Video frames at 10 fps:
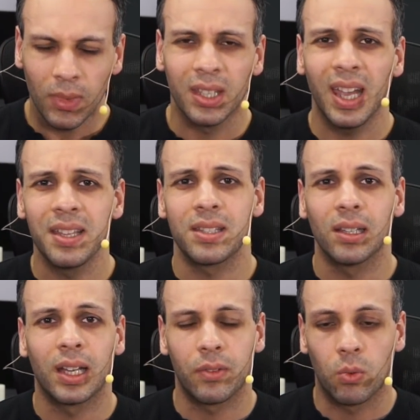against a
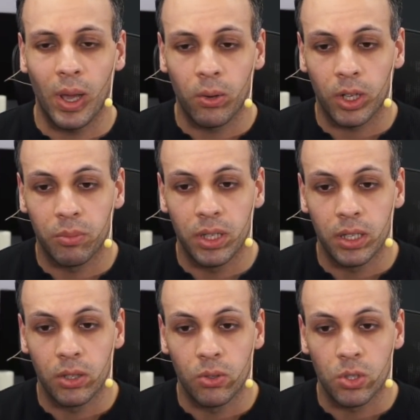lot of the rhetoric
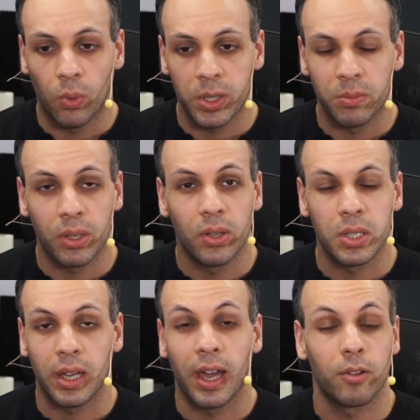being used, it wasn't because
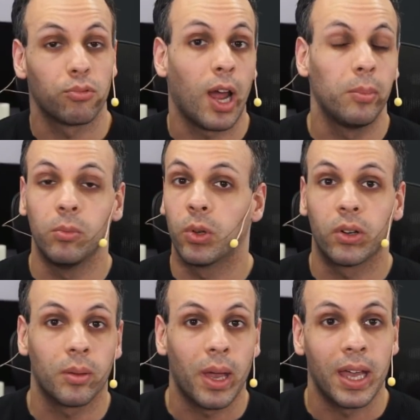I had a problem
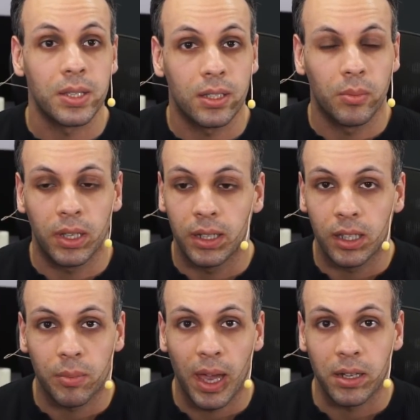wearing a mask in the beginning
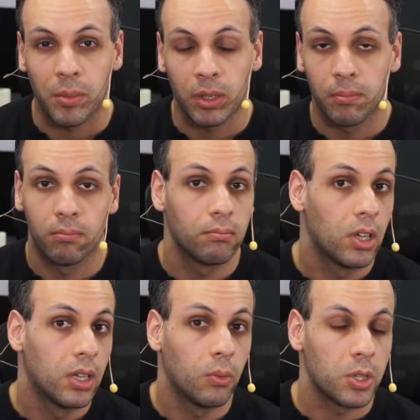of the pandemic. It
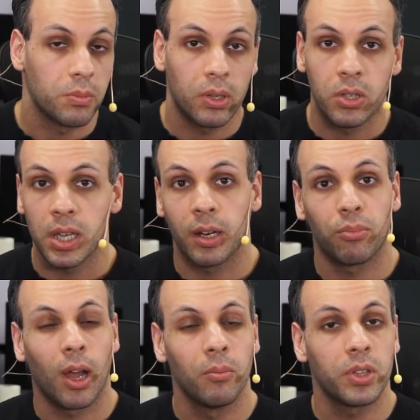wasn't because I had a
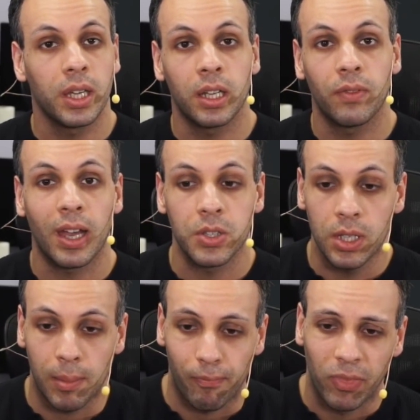problem with getting a
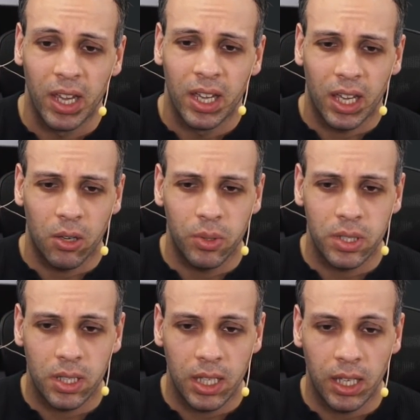vaccine. It
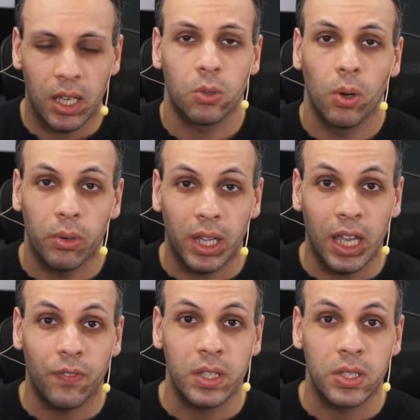was the, quote,
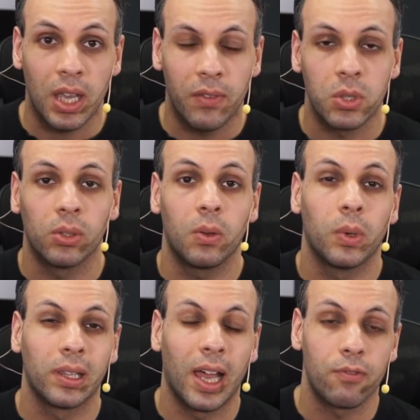if it saves only
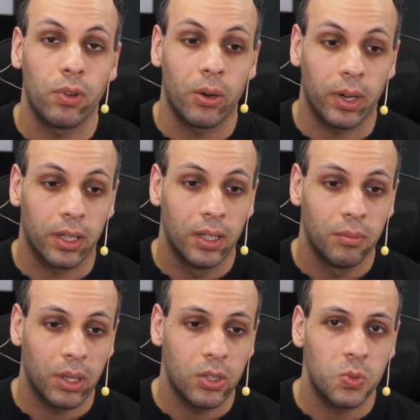one life rhetoric,
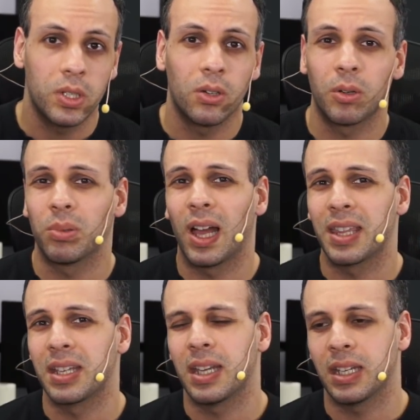because we don't apply
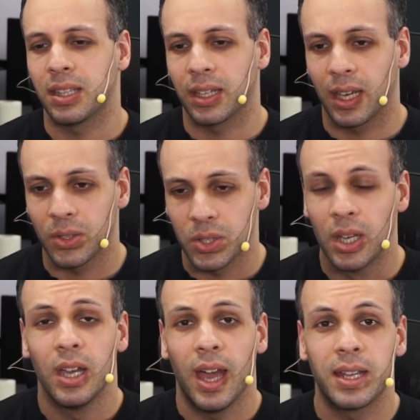that to anything else.
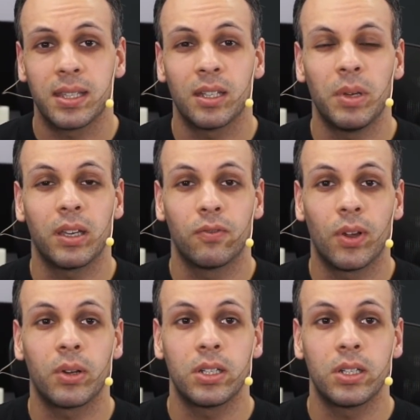And it's going to make it very